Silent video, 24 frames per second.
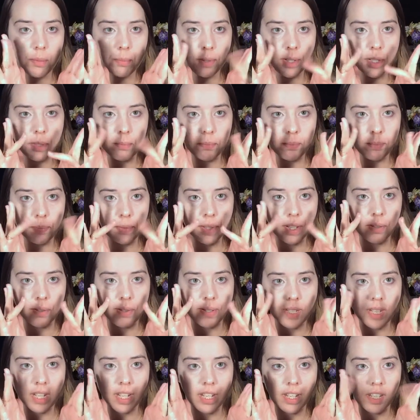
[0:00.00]
but they
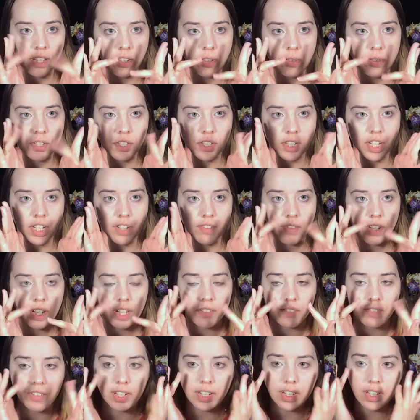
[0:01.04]
always say use your
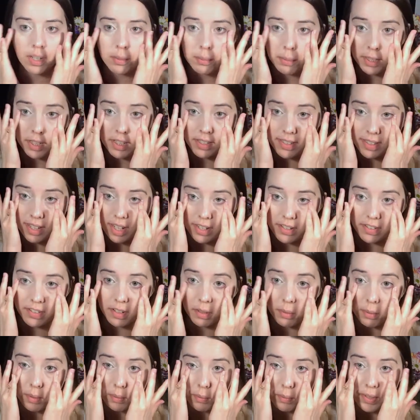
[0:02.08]
ring finger because that's
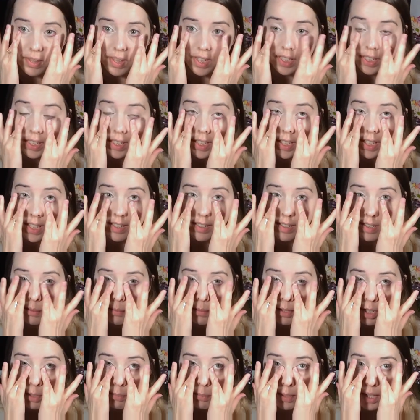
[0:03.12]
the one with the least
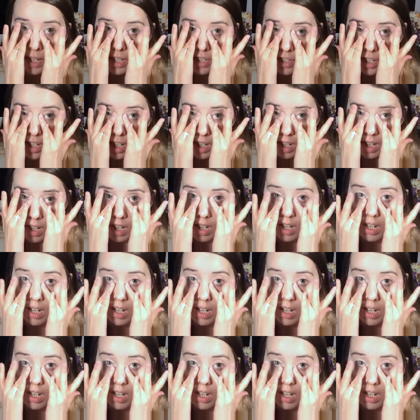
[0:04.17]
amount of pressure.